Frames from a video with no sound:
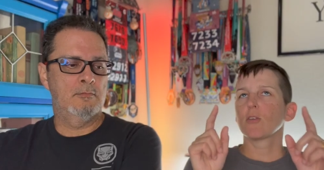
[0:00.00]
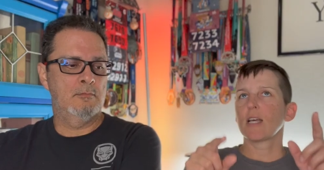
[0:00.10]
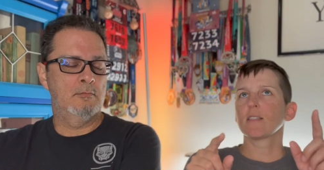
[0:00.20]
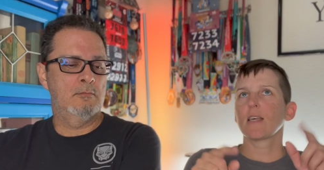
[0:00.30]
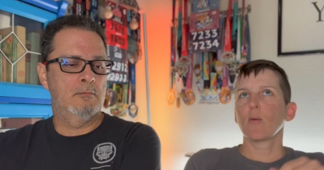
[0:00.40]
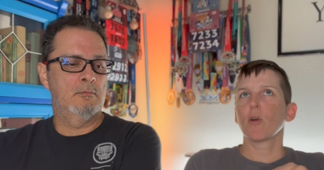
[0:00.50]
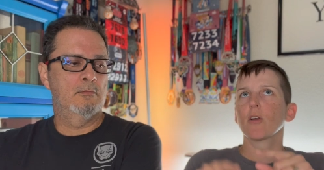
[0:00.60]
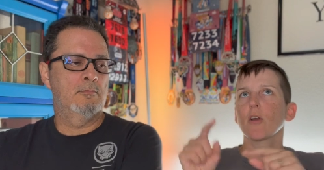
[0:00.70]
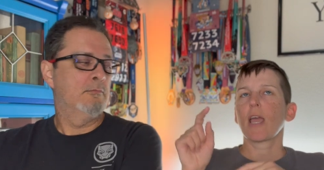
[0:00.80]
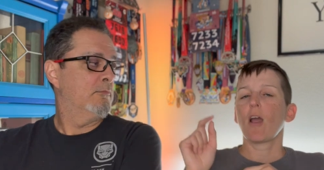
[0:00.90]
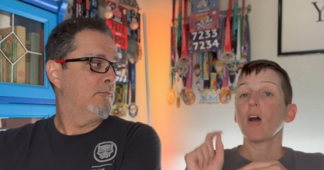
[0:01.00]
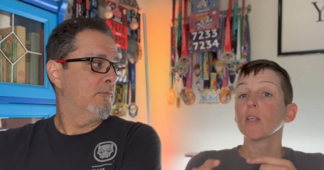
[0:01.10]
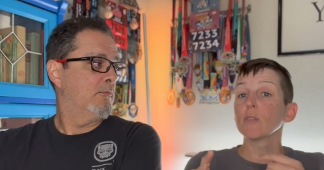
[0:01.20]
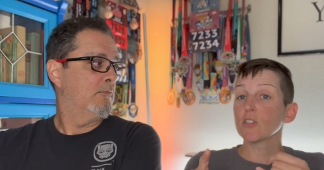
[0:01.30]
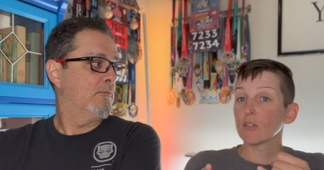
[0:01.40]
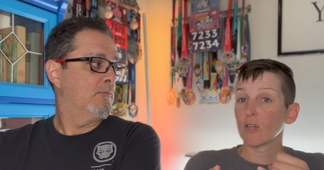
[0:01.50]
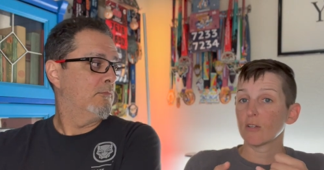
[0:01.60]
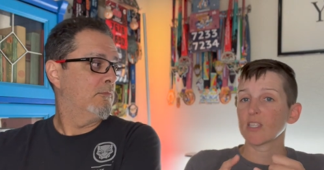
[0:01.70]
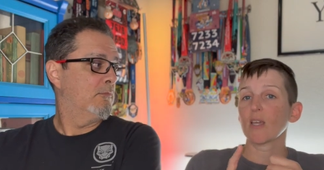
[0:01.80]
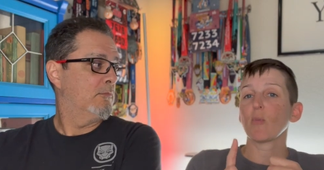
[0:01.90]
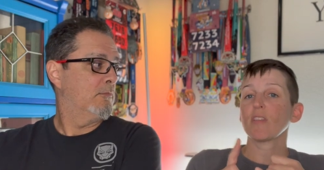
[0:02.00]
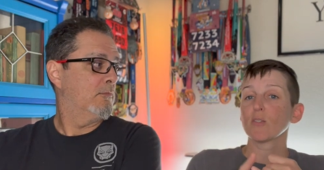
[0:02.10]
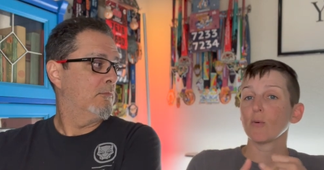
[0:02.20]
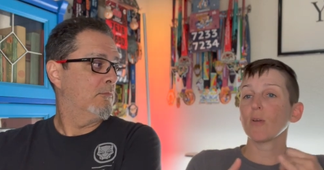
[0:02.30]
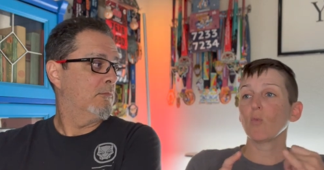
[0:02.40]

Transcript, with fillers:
Speaker 1: that's that part. Okay, Hollywood Studios. Again, by this point,